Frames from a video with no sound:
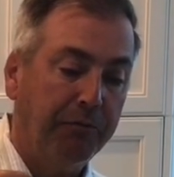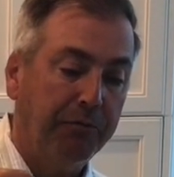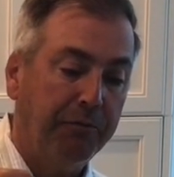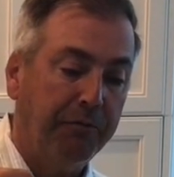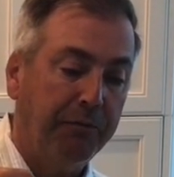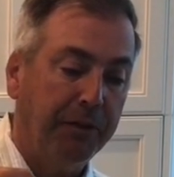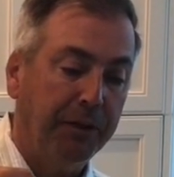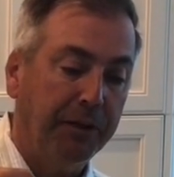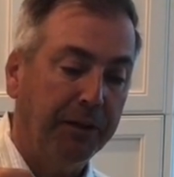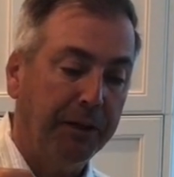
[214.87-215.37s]

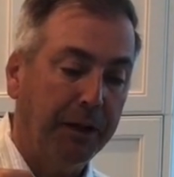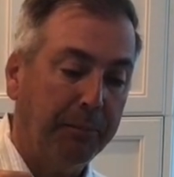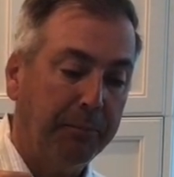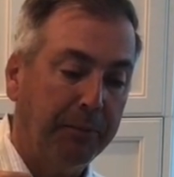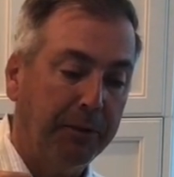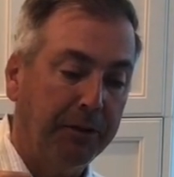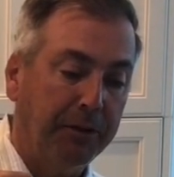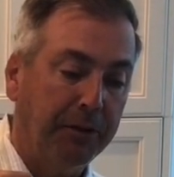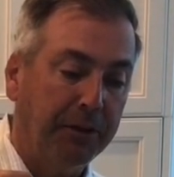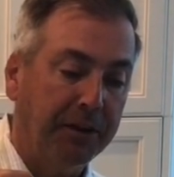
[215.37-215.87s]
fill it up
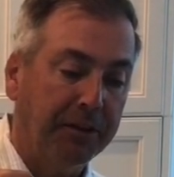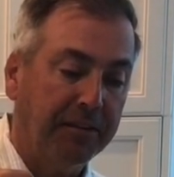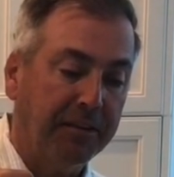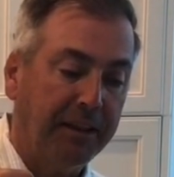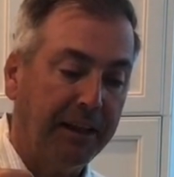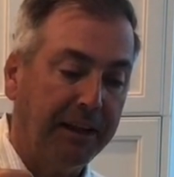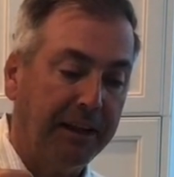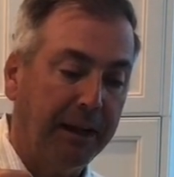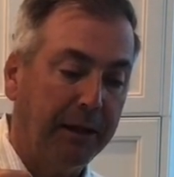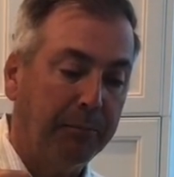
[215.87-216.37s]
and you get to
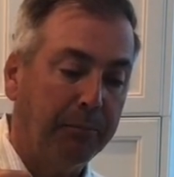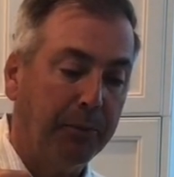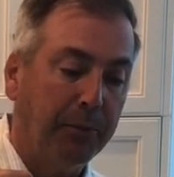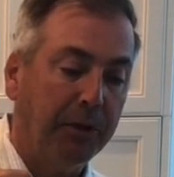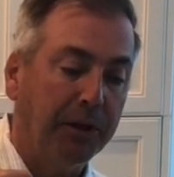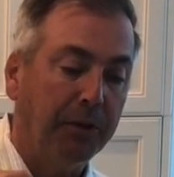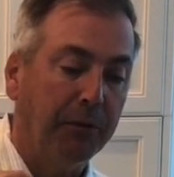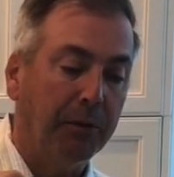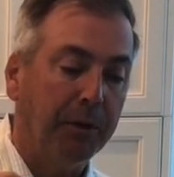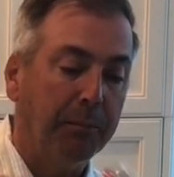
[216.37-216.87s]
that end
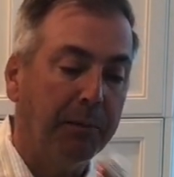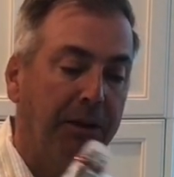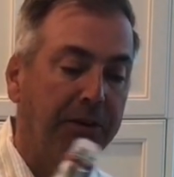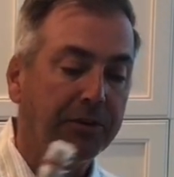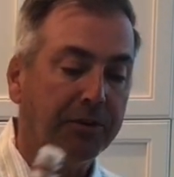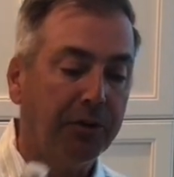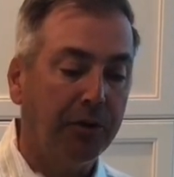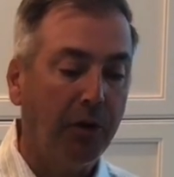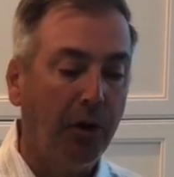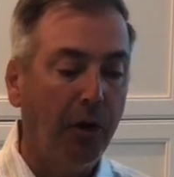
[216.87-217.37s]
point, you want to make
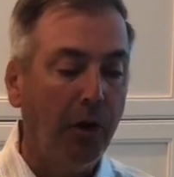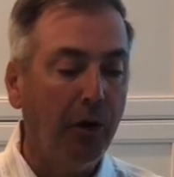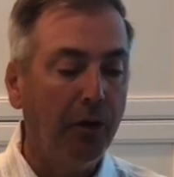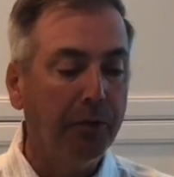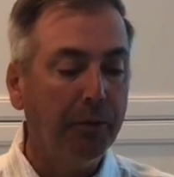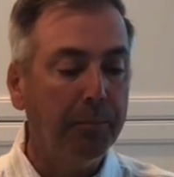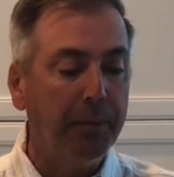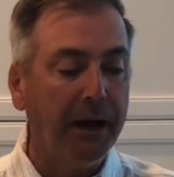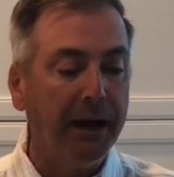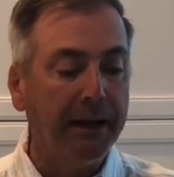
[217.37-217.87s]
sure all
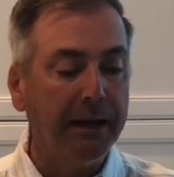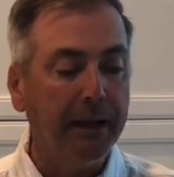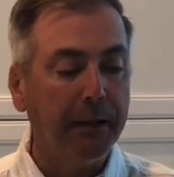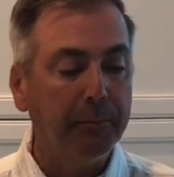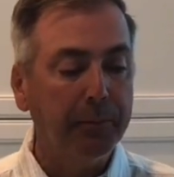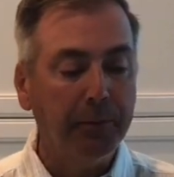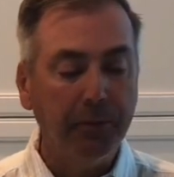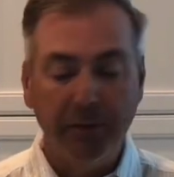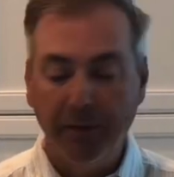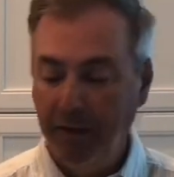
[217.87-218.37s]
the
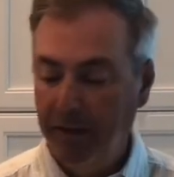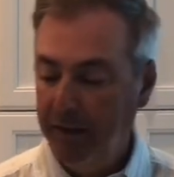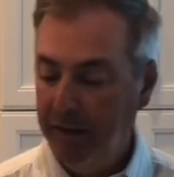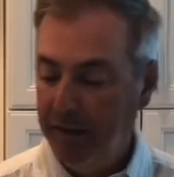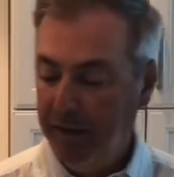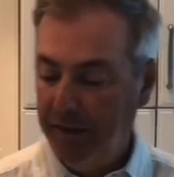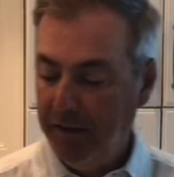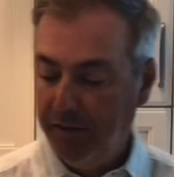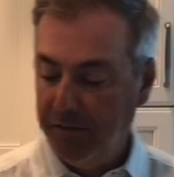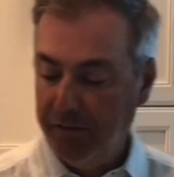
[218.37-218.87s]
pineapple
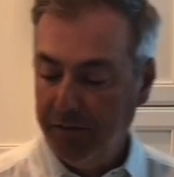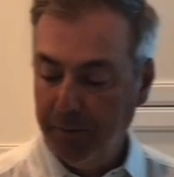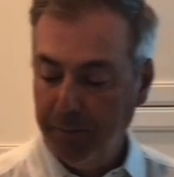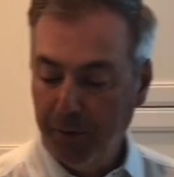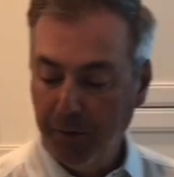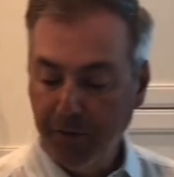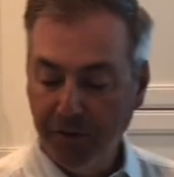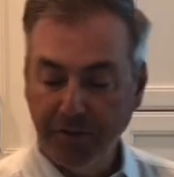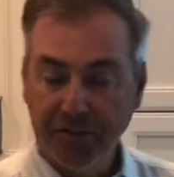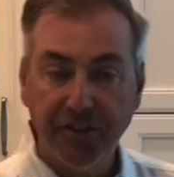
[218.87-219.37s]
is
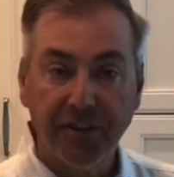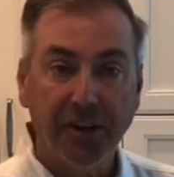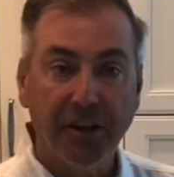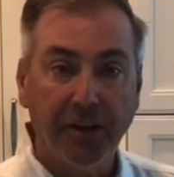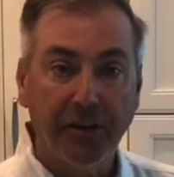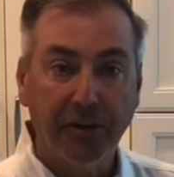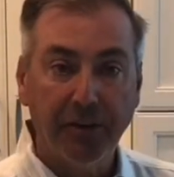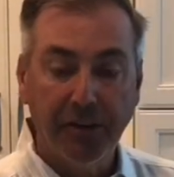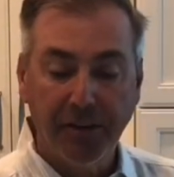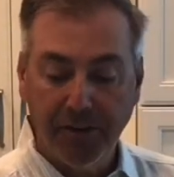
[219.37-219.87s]
submerged and
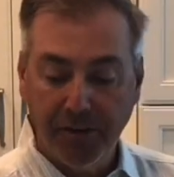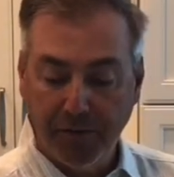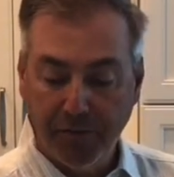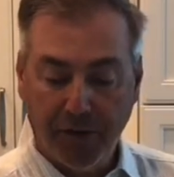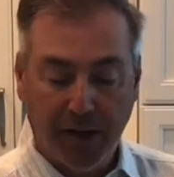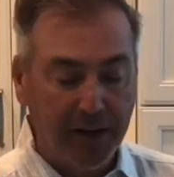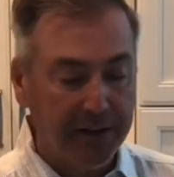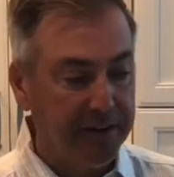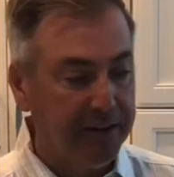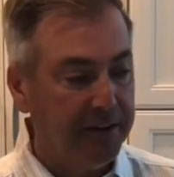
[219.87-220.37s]
underneath the
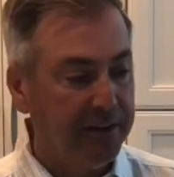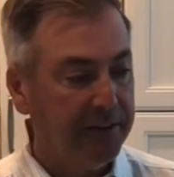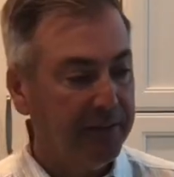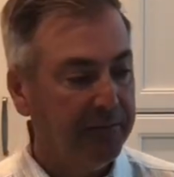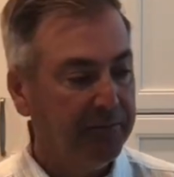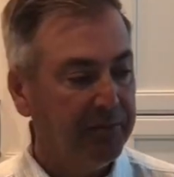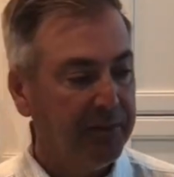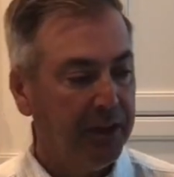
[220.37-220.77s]
vodka.